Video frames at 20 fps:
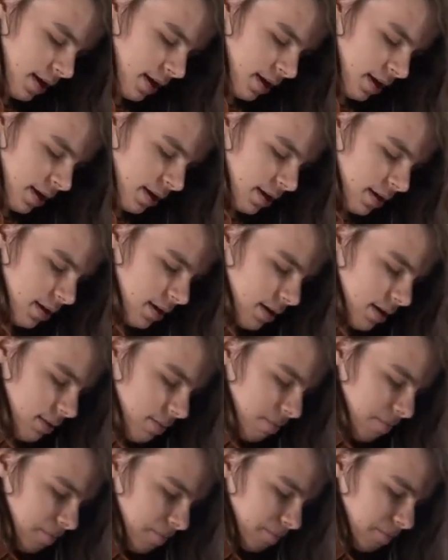Uh,
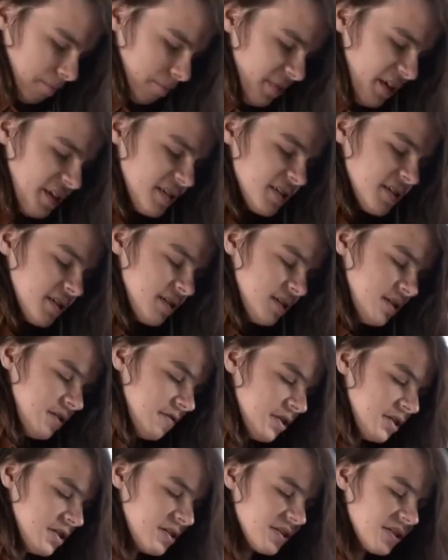big scientific
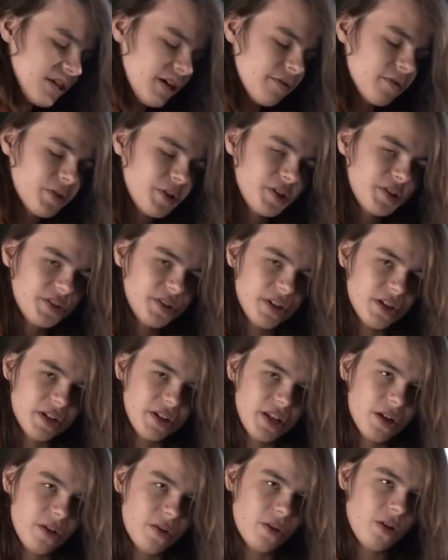discoveries are
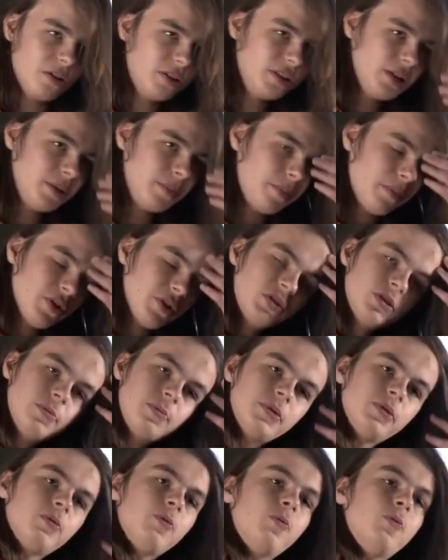now only
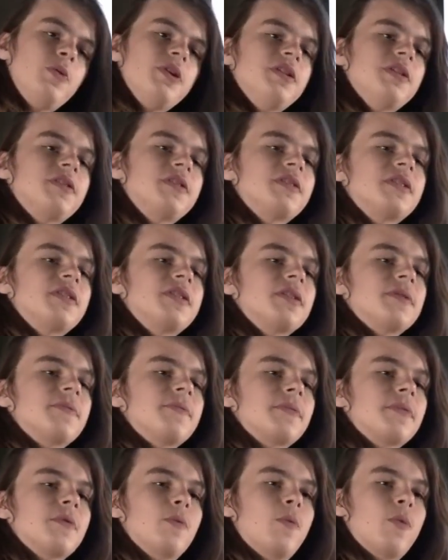possible with
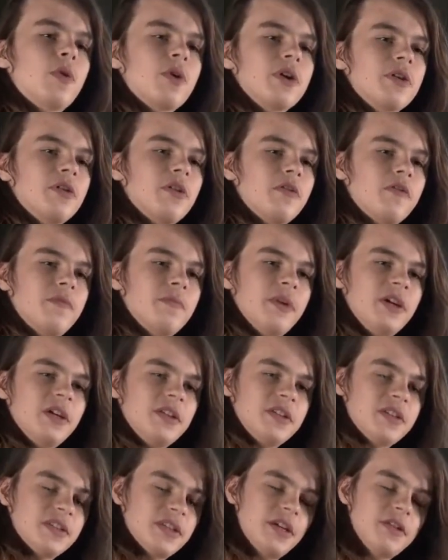work of many
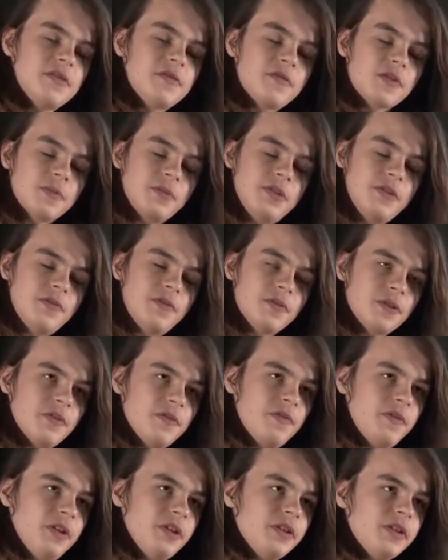scientists from different
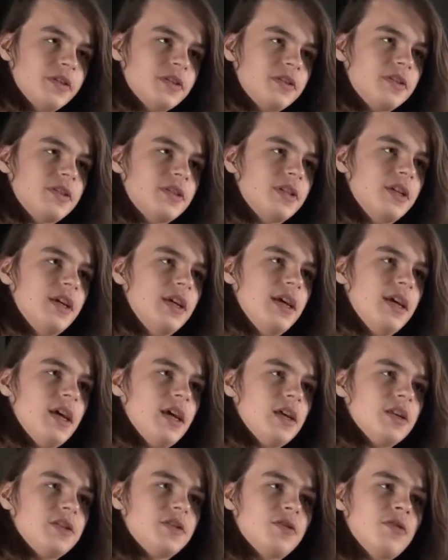fields.
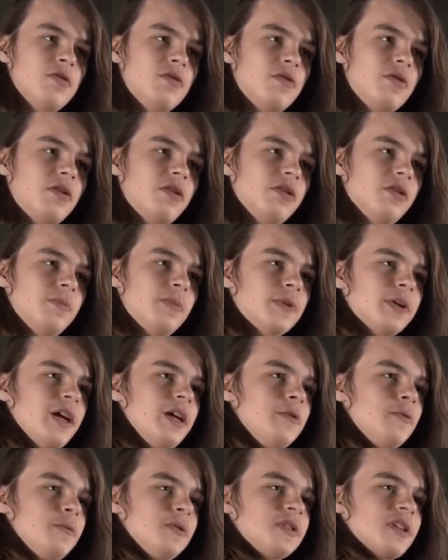So
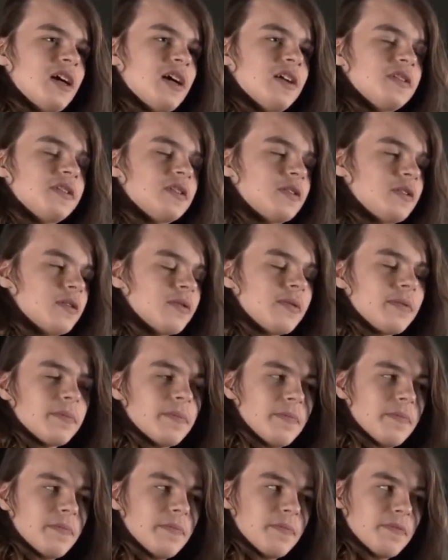collaborate with other
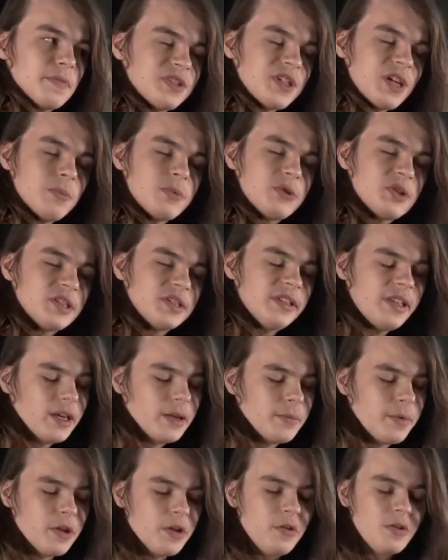subjects like
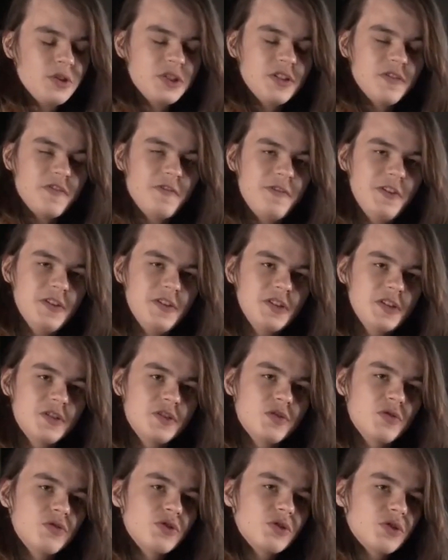biology and physics
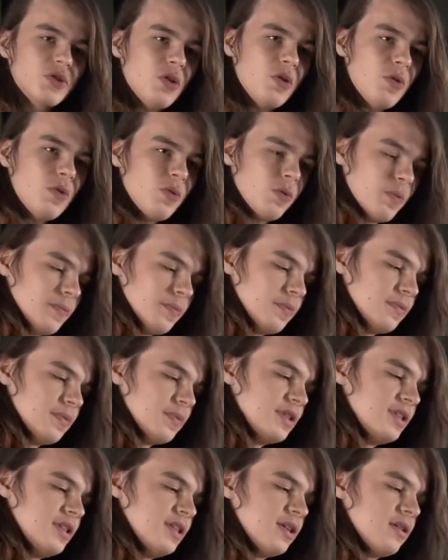to show
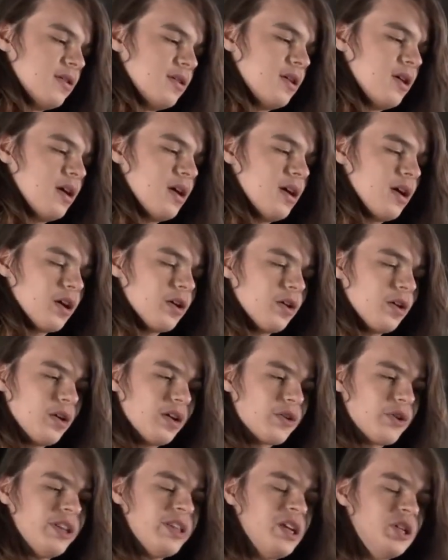the
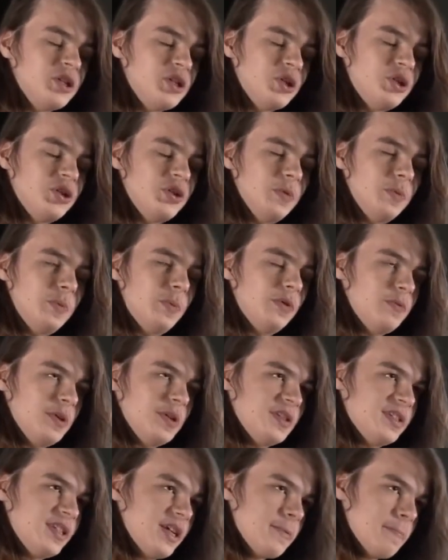relationship between
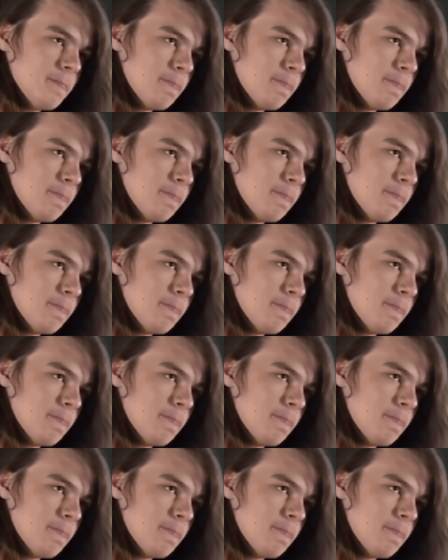them.